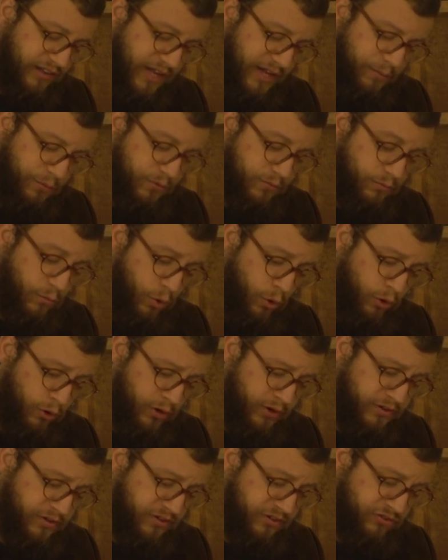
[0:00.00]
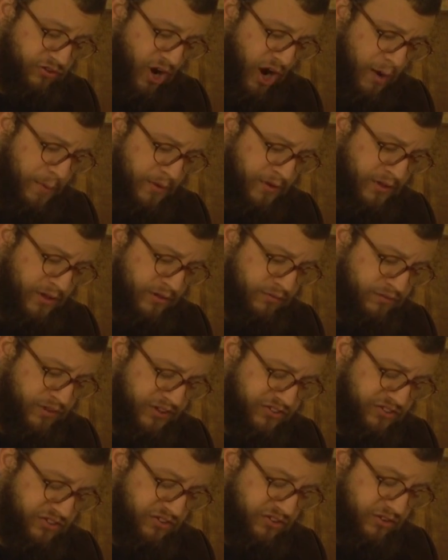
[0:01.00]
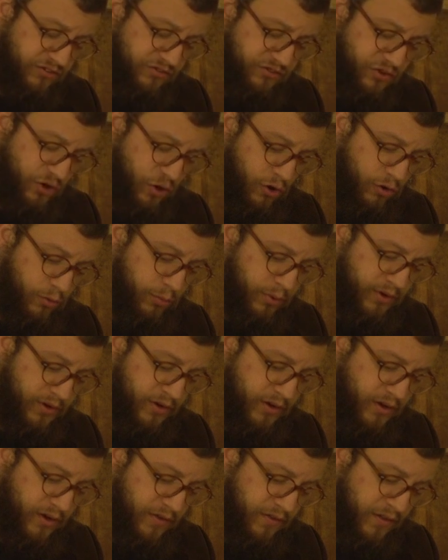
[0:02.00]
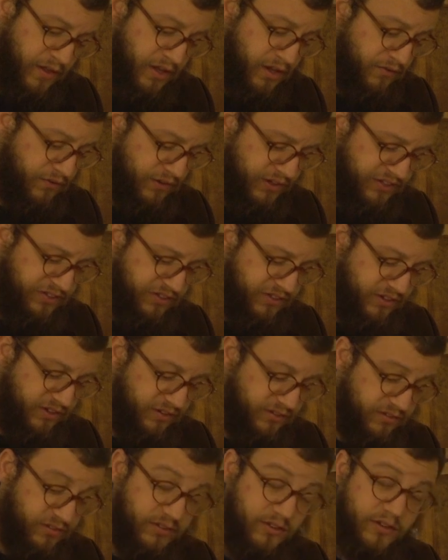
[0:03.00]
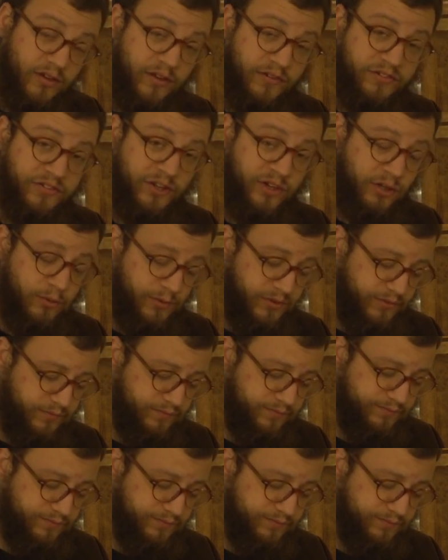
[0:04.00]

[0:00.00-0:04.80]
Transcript: labored more in describing the afflictions of Job than the felicities of Solomon.